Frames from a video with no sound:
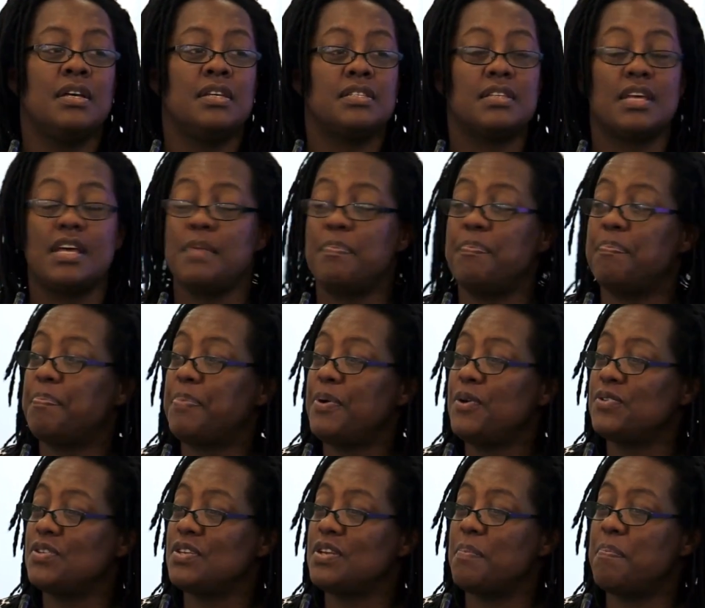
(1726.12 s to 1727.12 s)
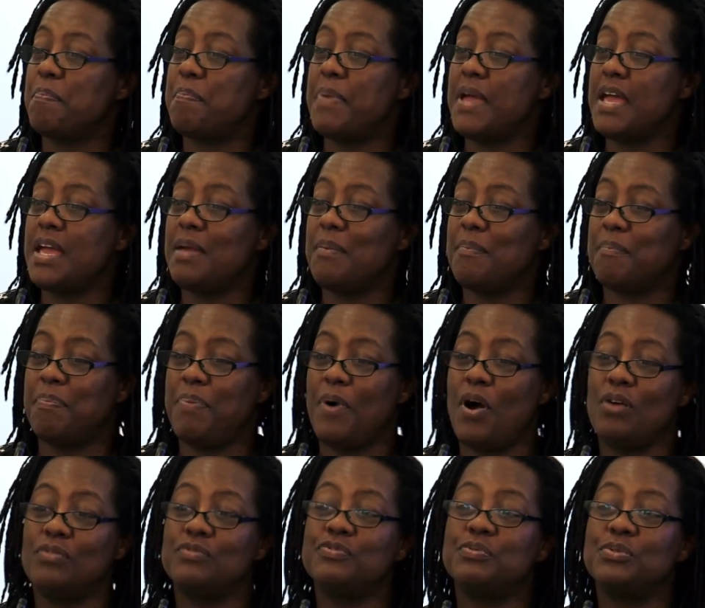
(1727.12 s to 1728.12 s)
So he puts on a big
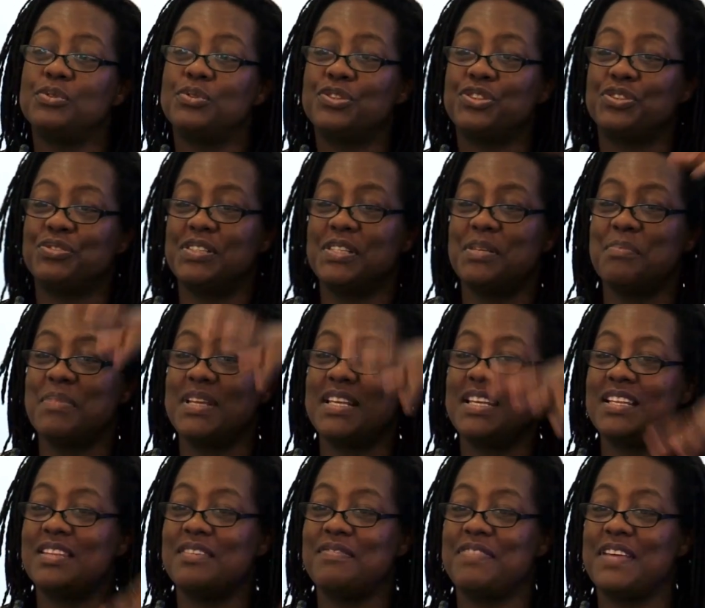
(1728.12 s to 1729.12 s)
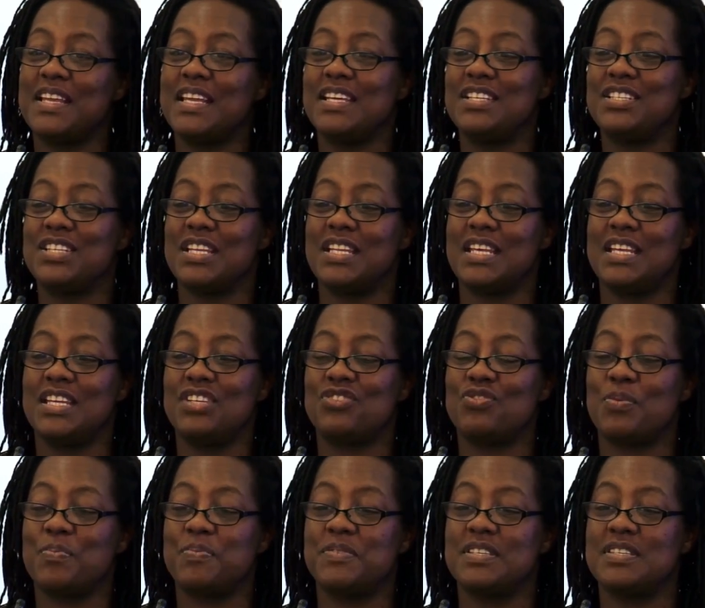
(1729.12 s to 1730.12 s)
pot of water in the middle of the village, and then he
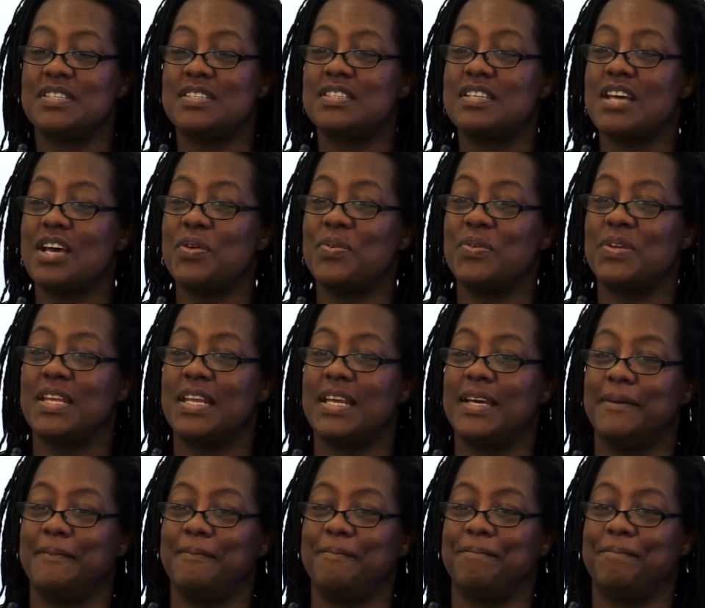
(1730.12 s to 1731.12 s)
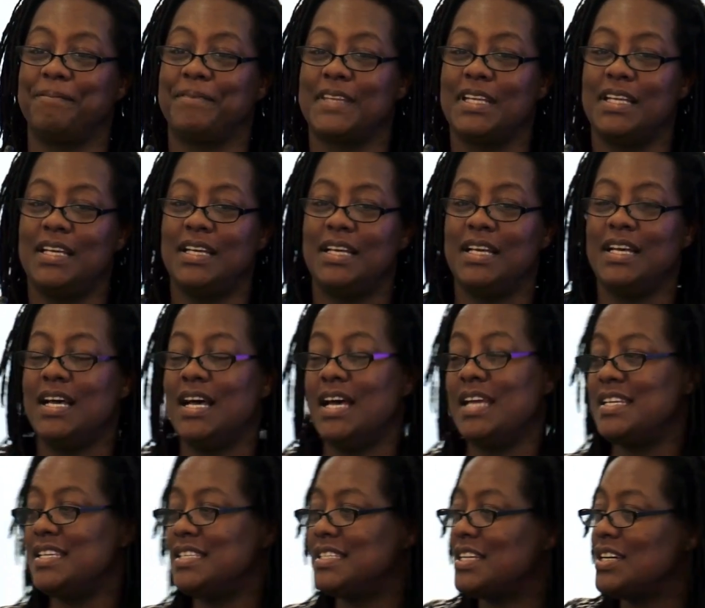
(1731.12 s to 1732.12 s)
drops a stone in it.
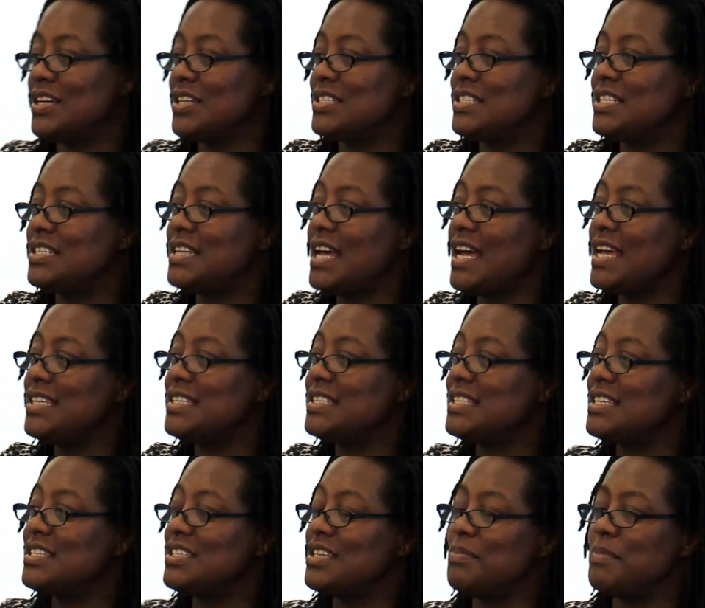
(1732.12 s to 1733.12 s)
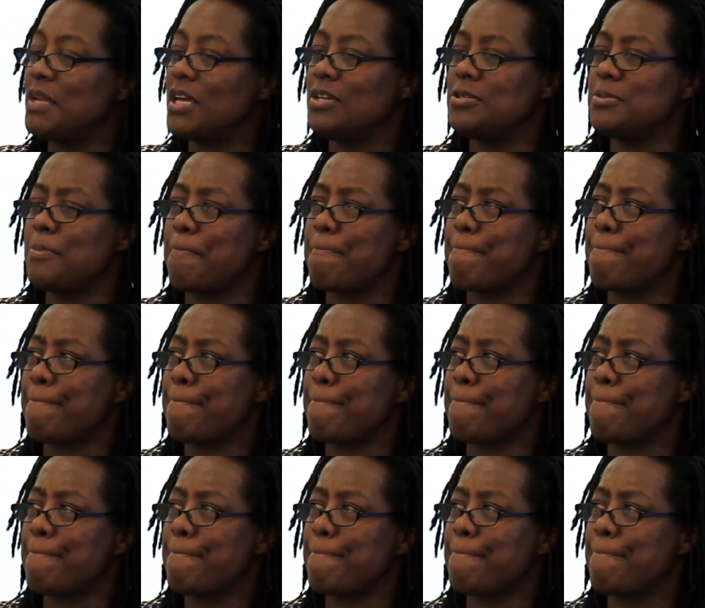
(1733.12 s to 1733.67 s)
And he starts to taste this soup, and he goes,